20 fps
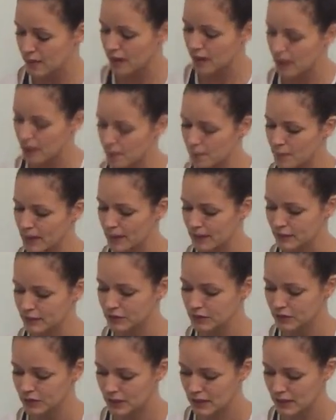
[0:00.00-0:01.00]
I
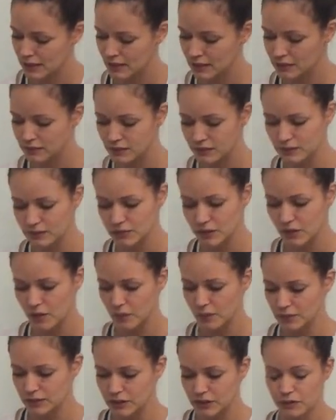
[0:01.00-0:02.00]
usually just
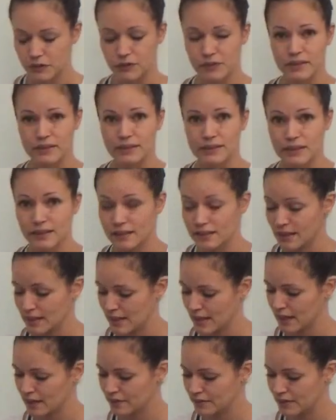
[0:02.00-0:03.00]
go into addressing
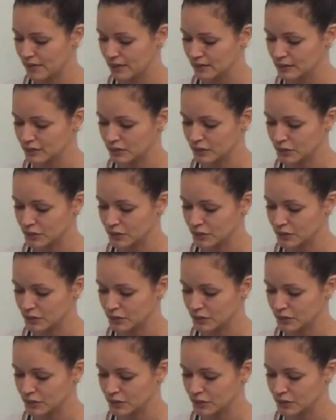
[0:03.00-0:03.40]
the area